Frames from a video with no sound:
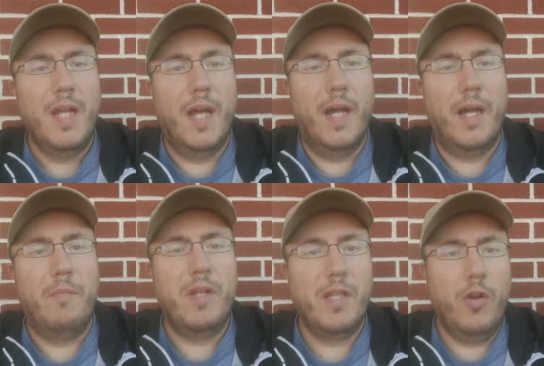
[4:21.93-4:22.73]
Uh,
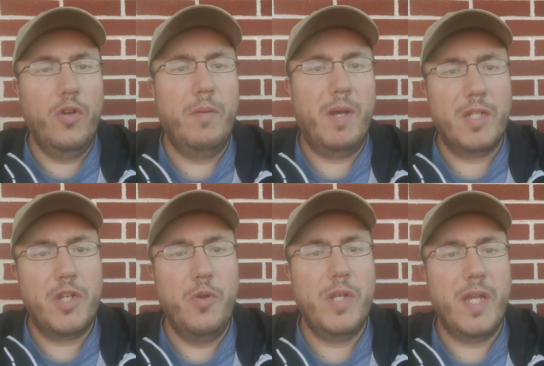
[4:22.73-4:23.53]
I've been loading about
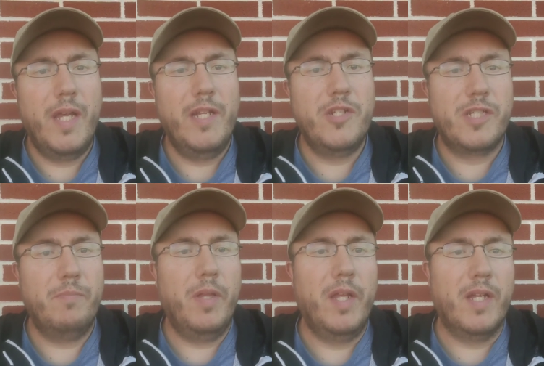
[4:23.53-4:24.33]
two a day just
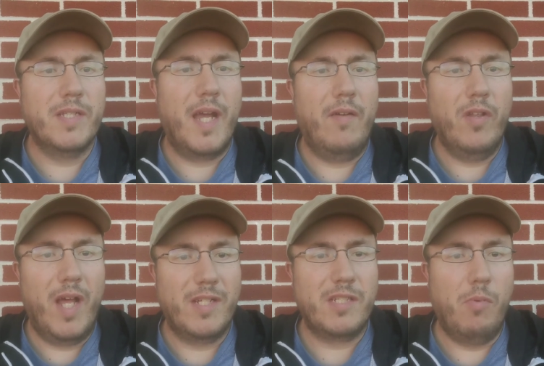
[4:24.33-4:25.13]
simply because I have a
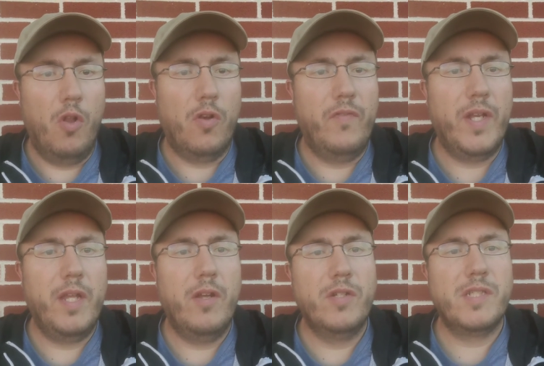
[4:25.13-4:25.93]
lot of smaller
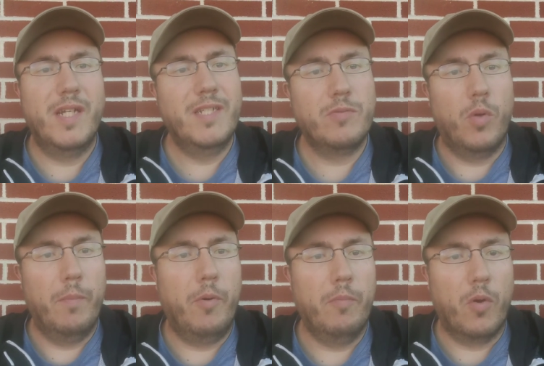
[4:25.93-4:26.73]
videos and I just
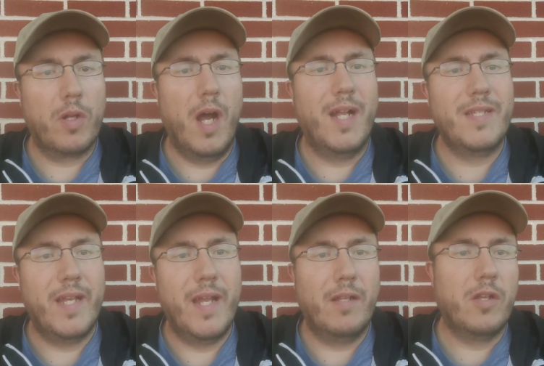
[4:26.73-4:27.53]
want to put more
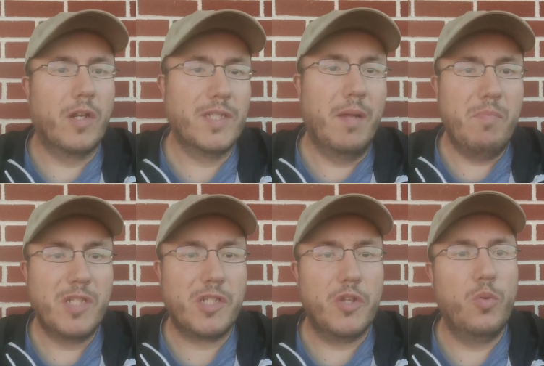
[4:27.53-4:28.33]
content out there because I
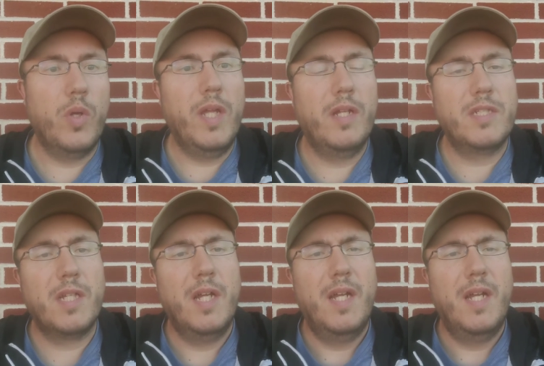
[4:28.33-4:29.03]
missed two weeks.